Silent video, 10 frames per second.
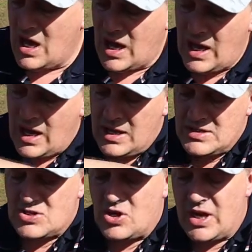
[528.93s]

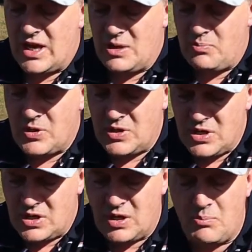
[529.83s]
It's got a big